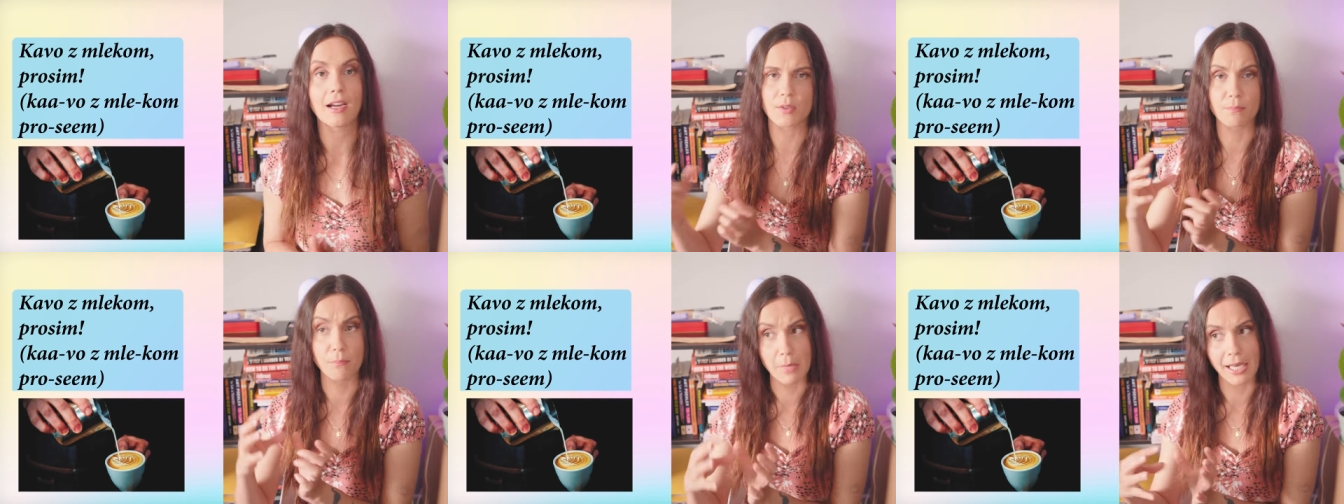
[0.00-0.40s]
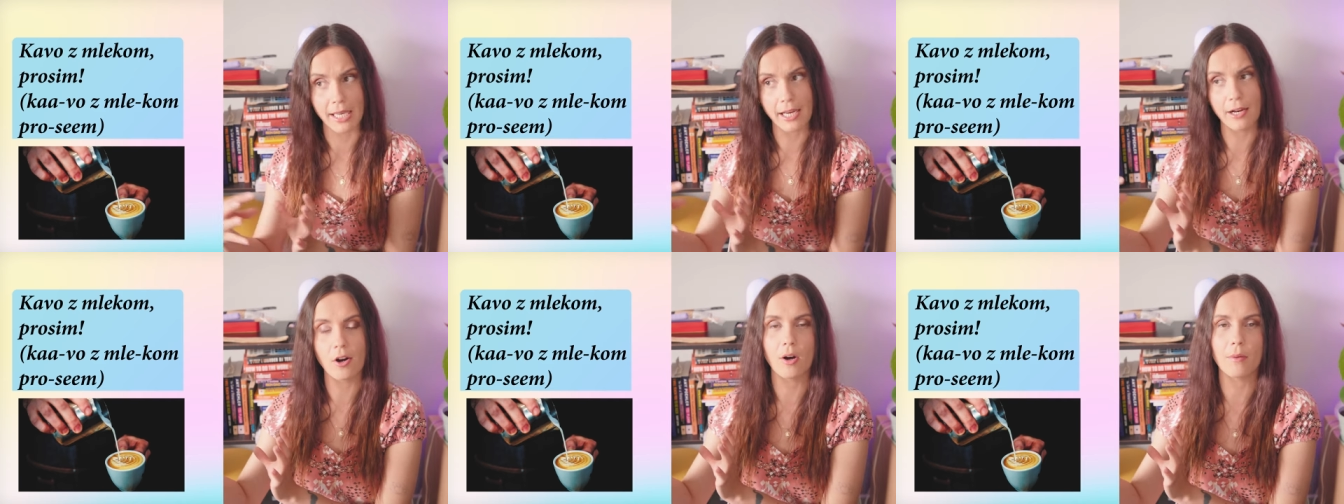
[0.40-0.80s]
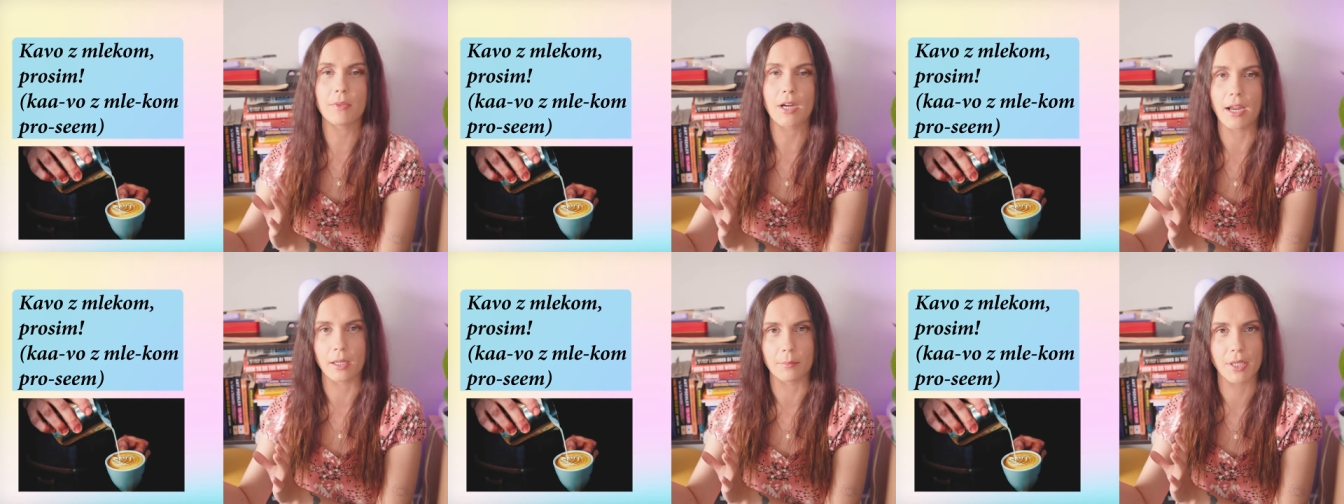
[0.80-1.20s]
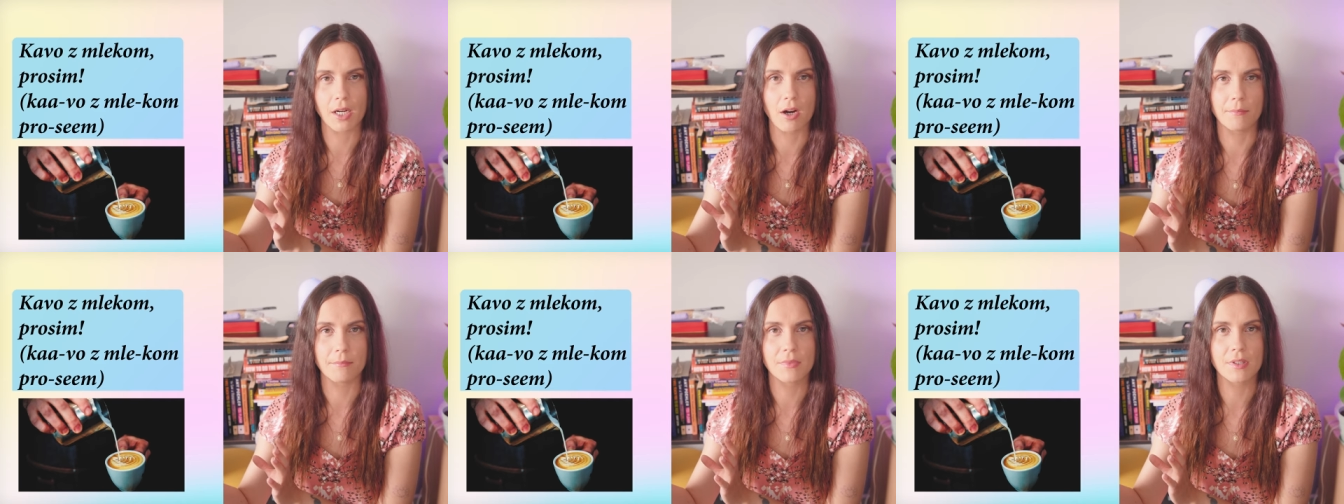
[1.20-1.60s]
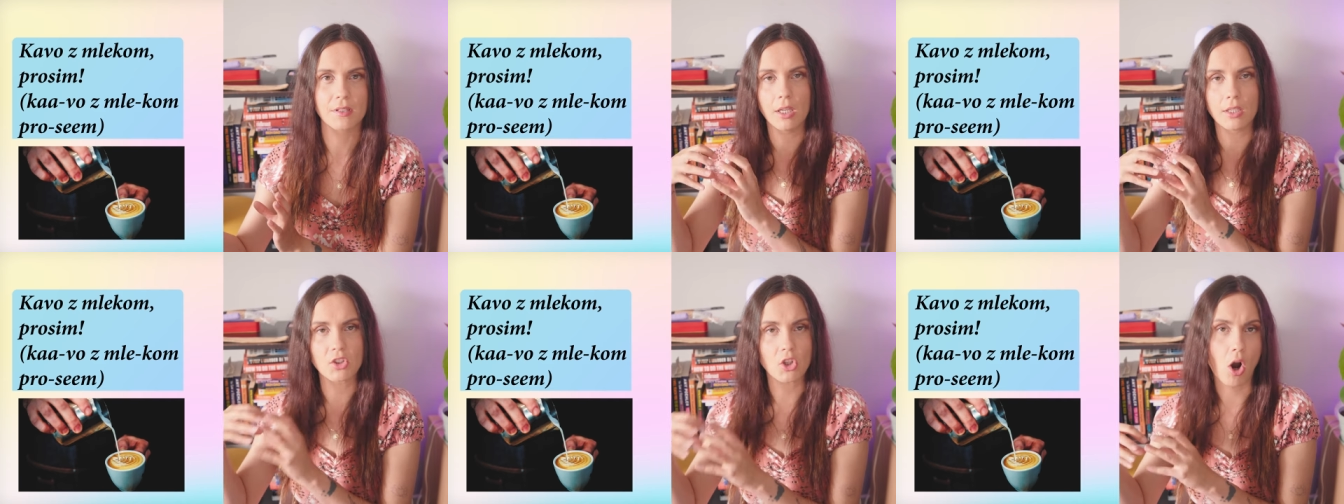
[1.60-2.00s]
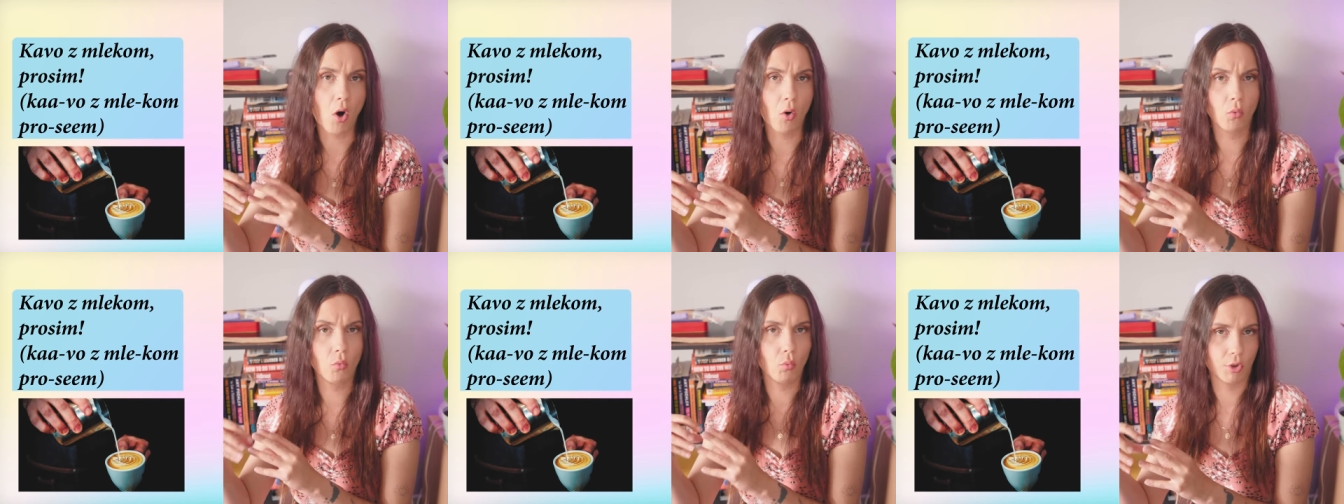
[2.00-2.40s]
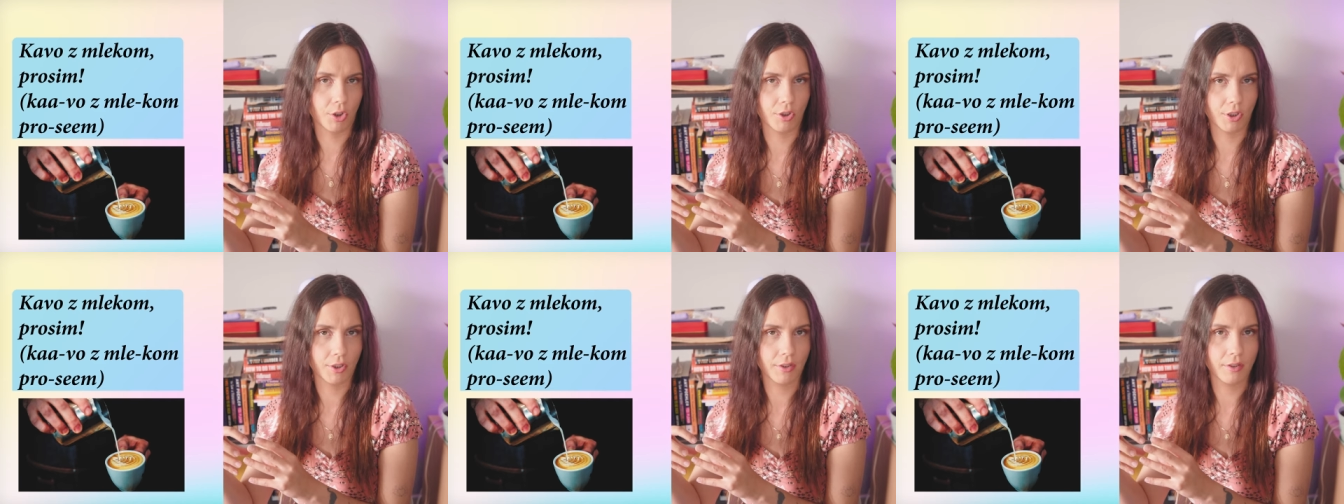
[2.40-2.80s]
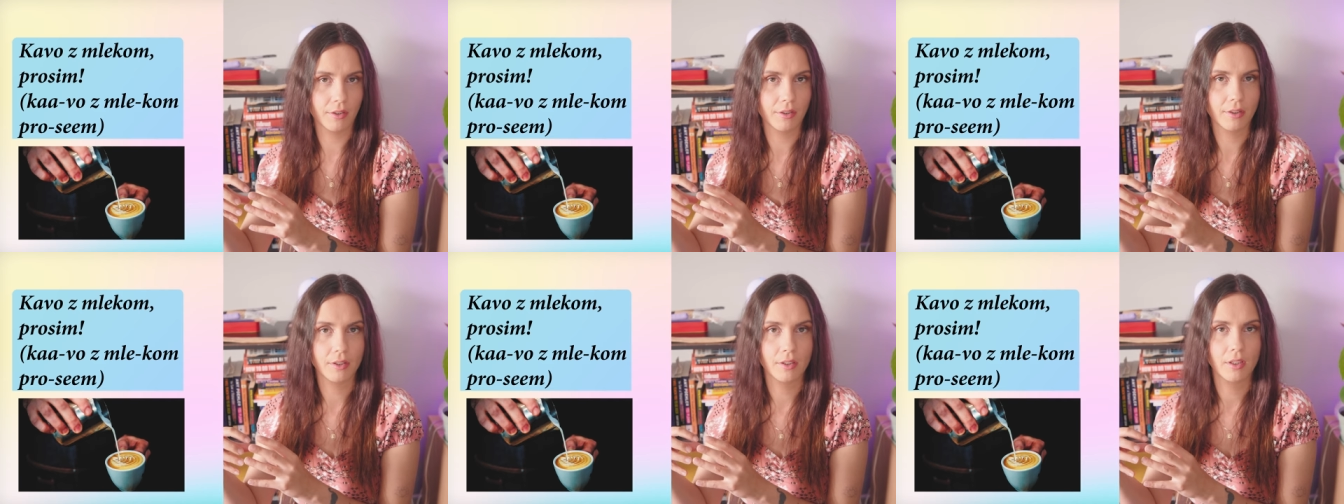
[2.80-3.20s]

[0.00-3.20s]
Z mlekom kind of becomes its own word.